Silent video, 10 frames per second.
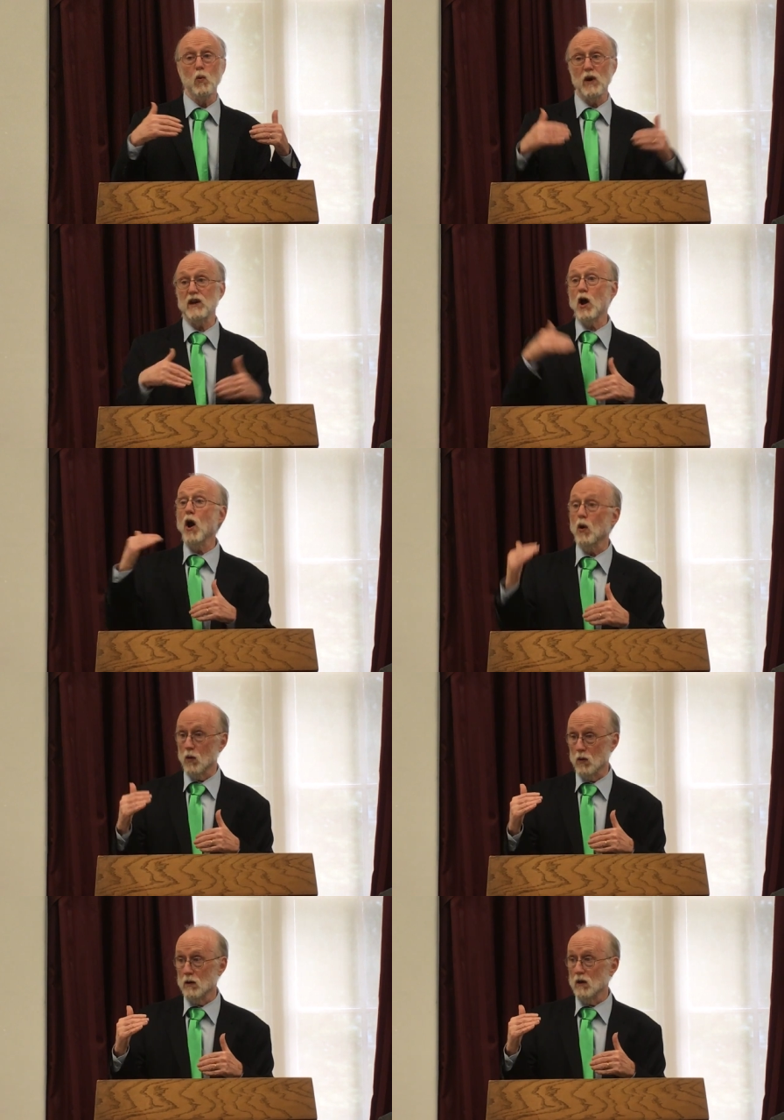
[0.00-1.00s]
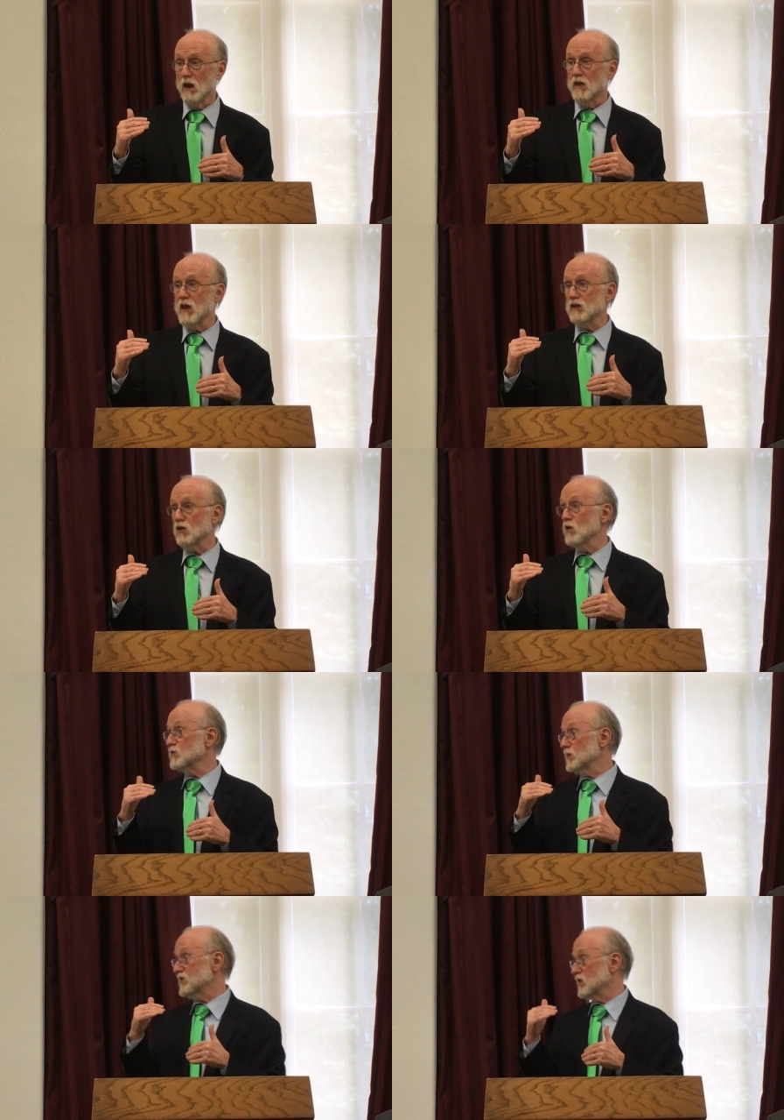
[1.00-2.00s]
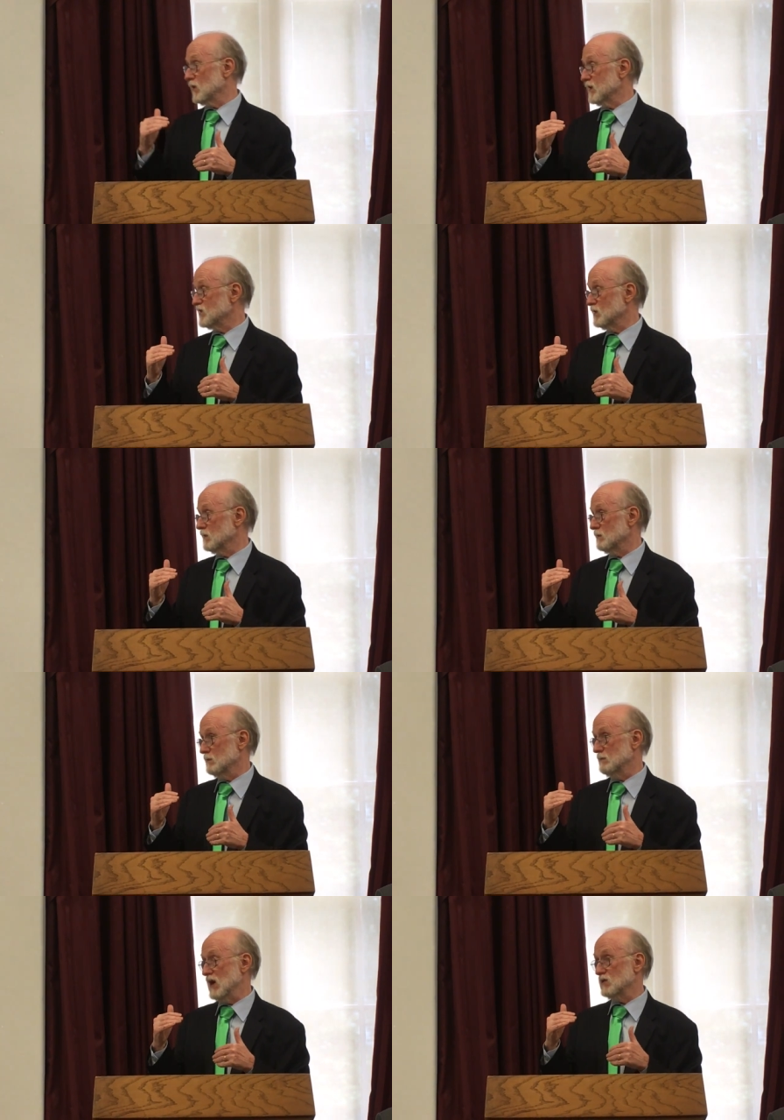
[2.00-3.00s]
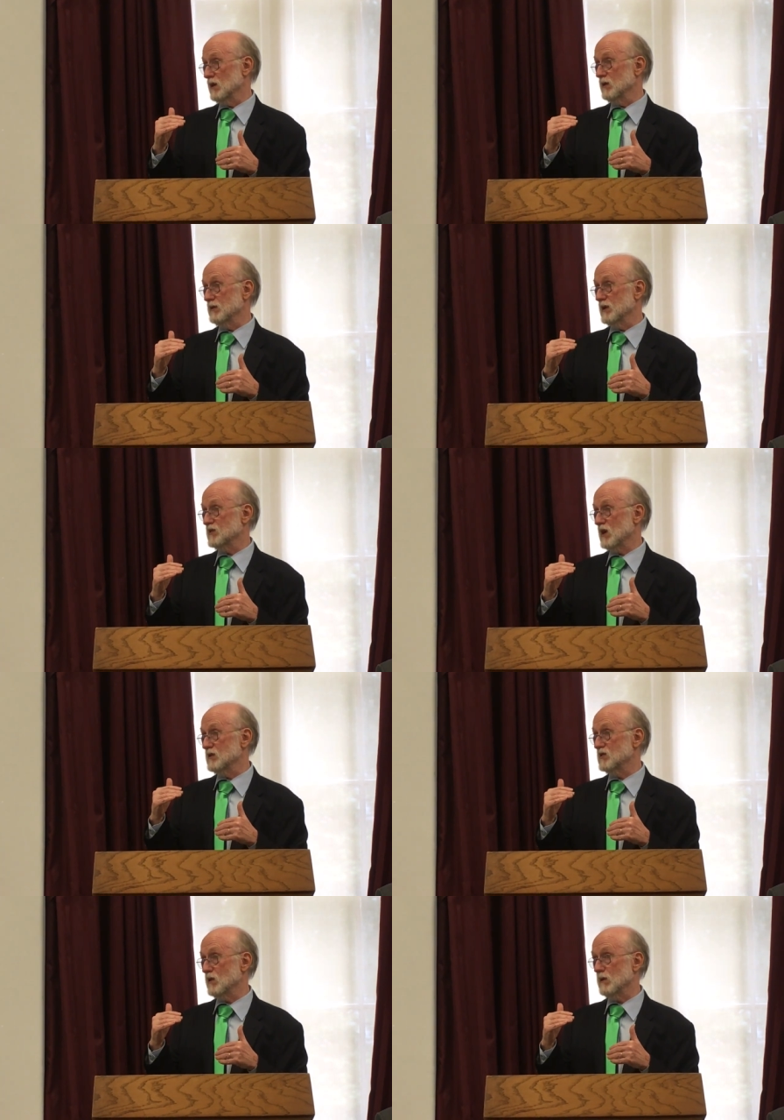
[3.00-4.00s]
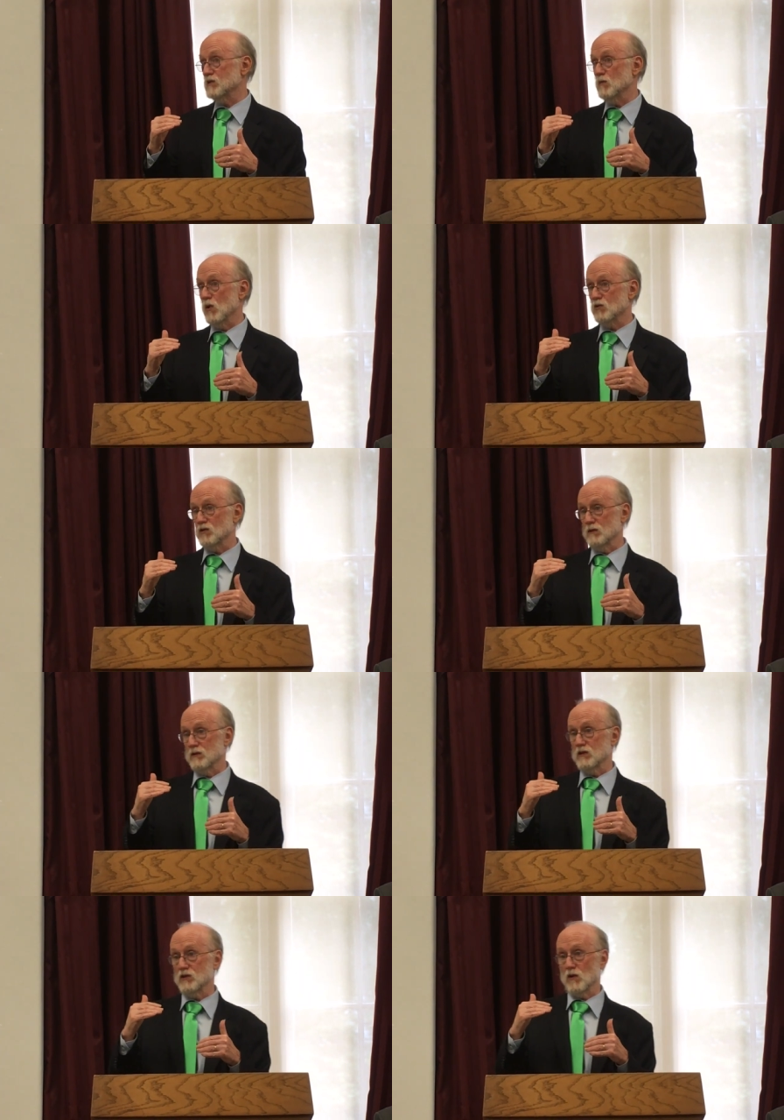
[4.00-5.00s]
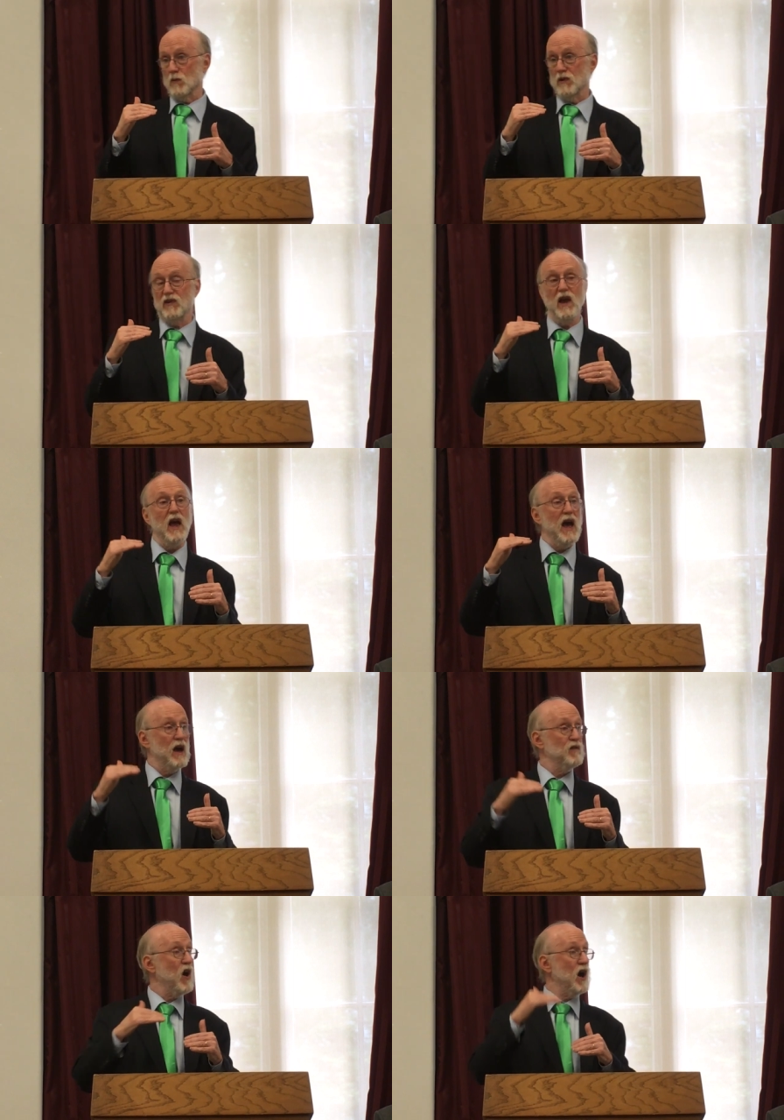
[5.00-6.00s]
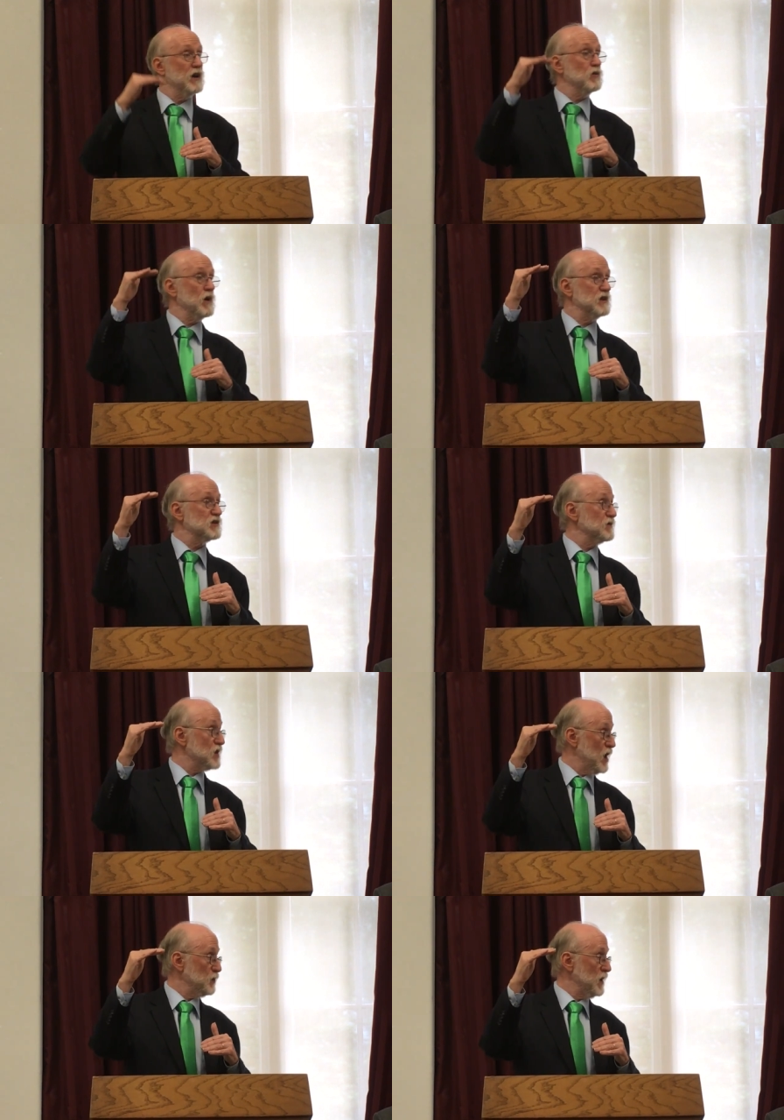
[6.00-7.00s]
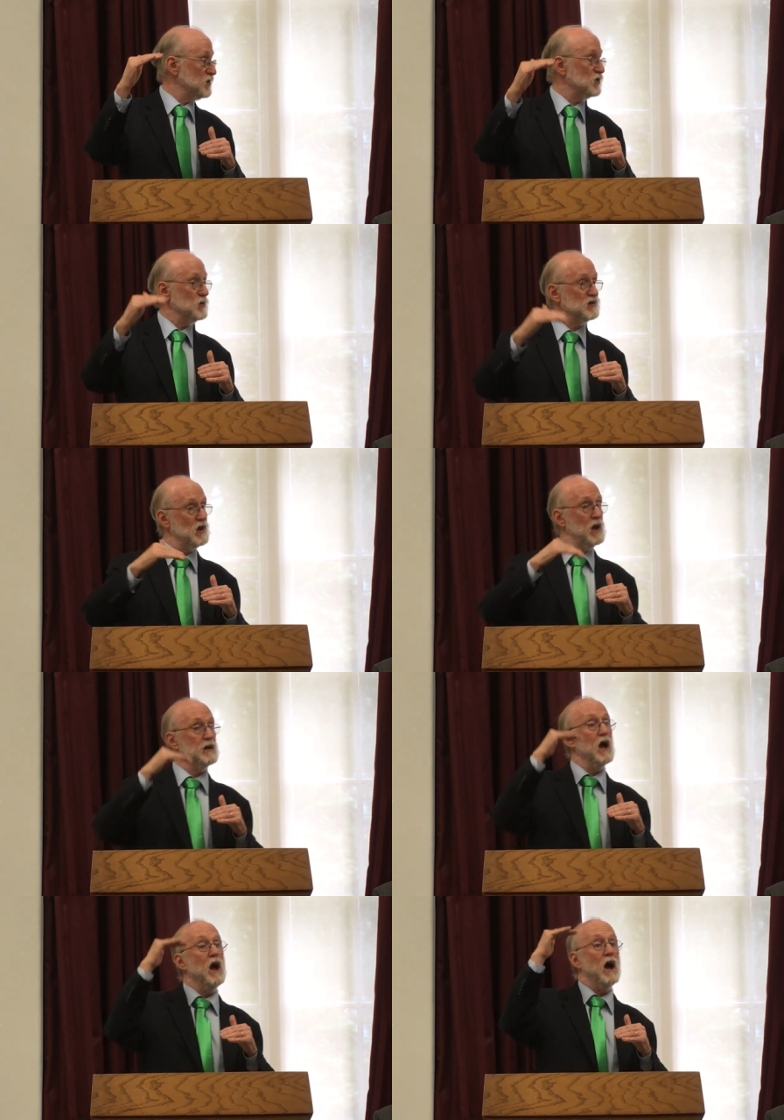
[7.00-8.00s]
we know that those with serious mental illness and serious emotional disturbance have higher rates of death by suicide,